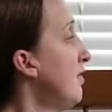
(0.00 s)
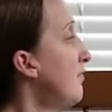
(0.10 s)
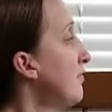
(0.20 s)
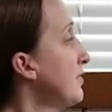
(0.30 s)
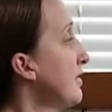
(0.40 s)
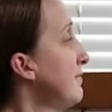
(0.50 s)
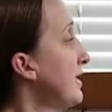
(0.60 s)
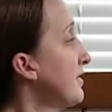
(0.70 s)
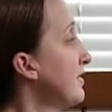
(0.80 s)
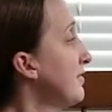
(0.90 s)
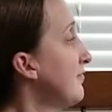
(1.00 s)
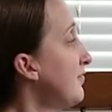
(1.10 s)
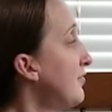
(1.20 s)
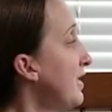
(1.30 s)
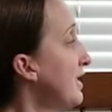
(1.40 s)
4 times x is
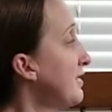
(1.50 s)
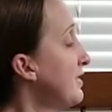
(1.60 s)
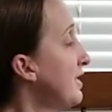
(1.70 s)
4x.